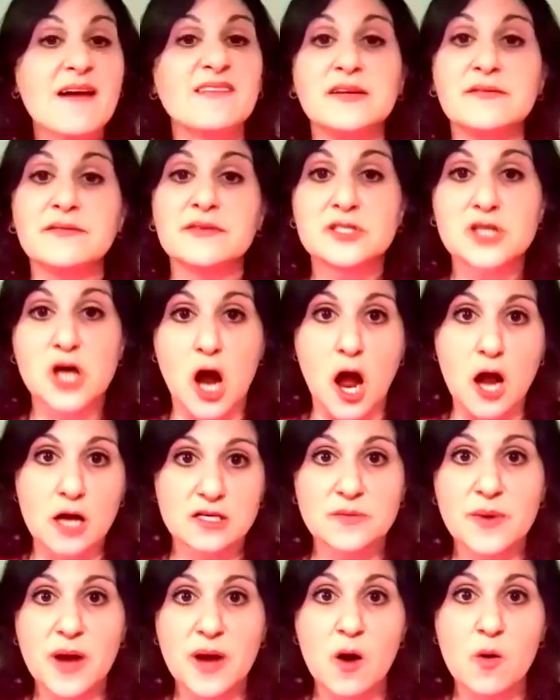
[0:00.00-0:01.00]
even talked
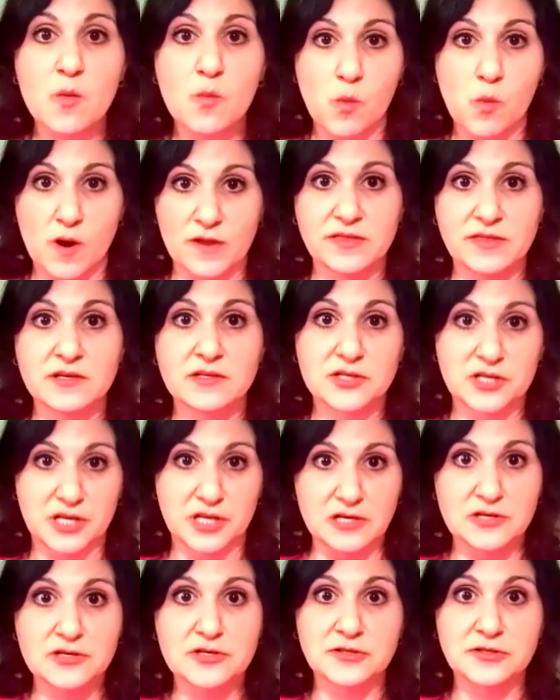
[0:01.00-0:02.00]
about what the
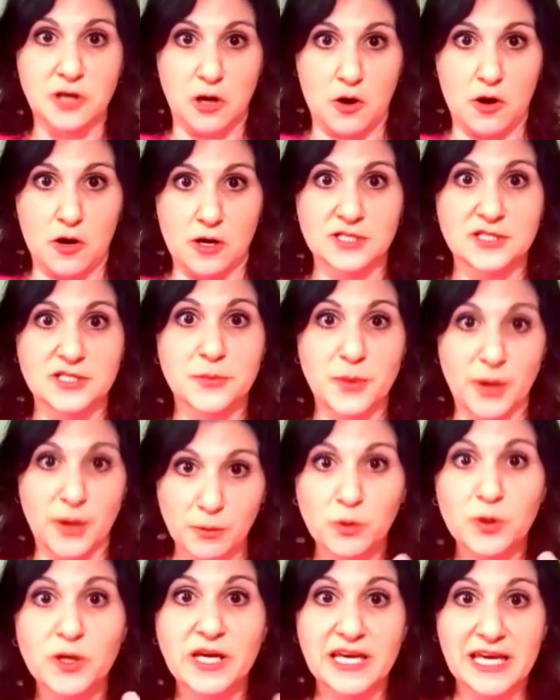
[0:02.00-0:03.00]
changes are, so I
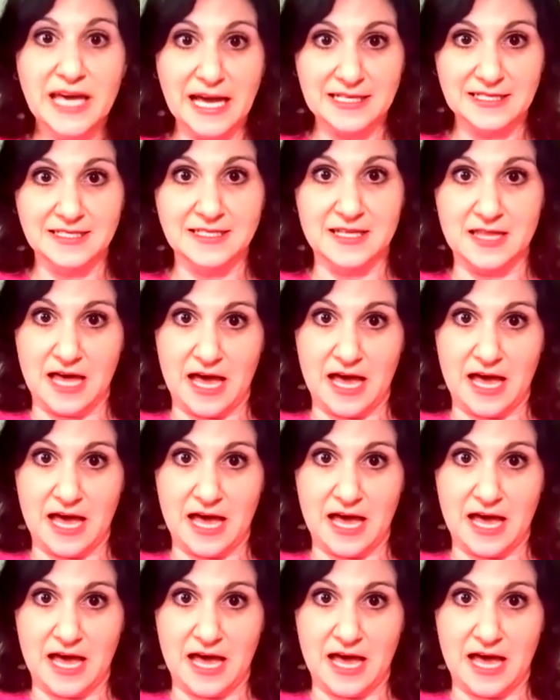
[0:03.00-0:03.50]
will get to that.